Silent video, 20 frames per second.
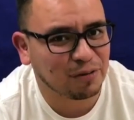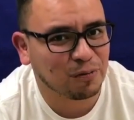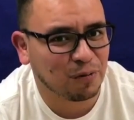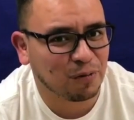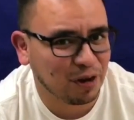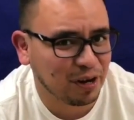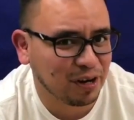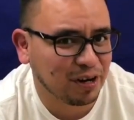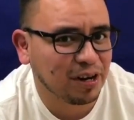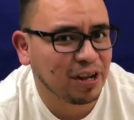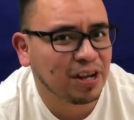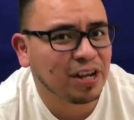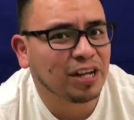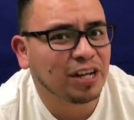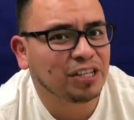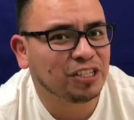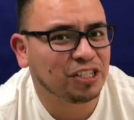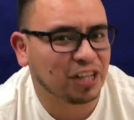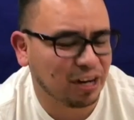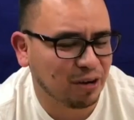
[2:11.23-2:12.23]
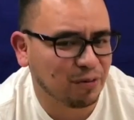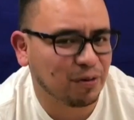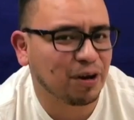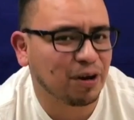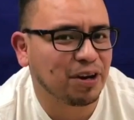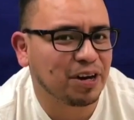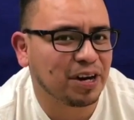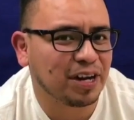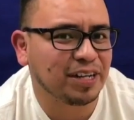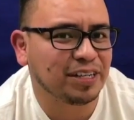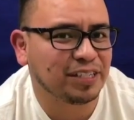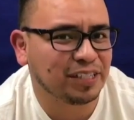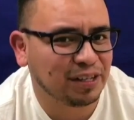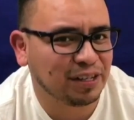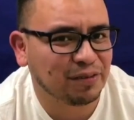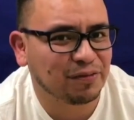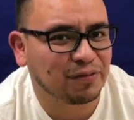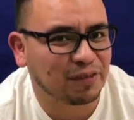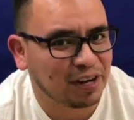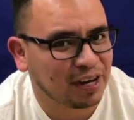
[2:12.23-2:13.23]
1 January
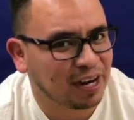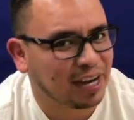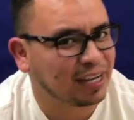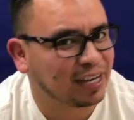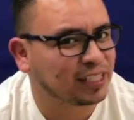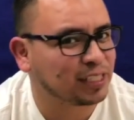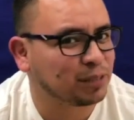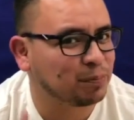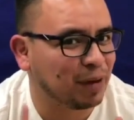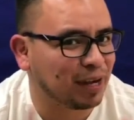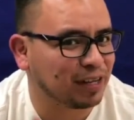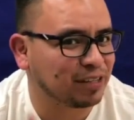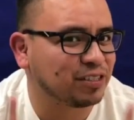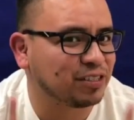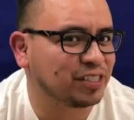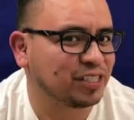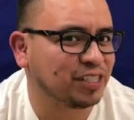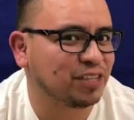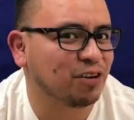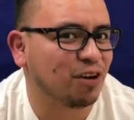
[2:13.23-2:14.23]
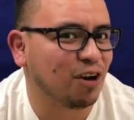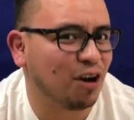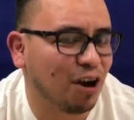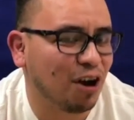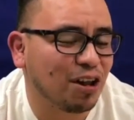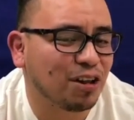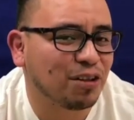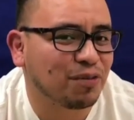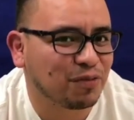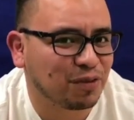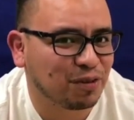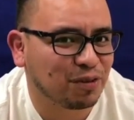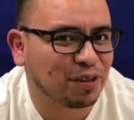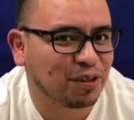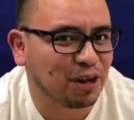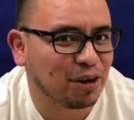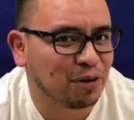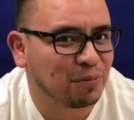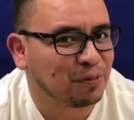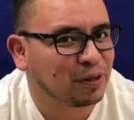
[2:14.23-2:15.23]
19th, and I expect to see all of you
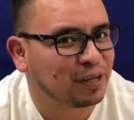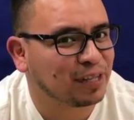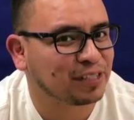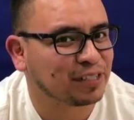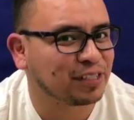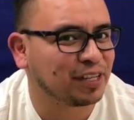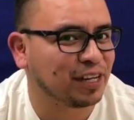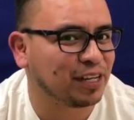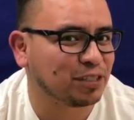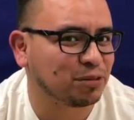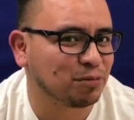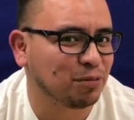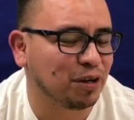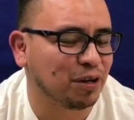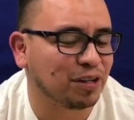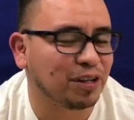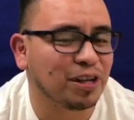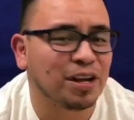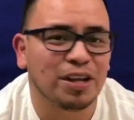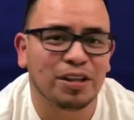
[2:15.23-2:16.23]
there because guess what?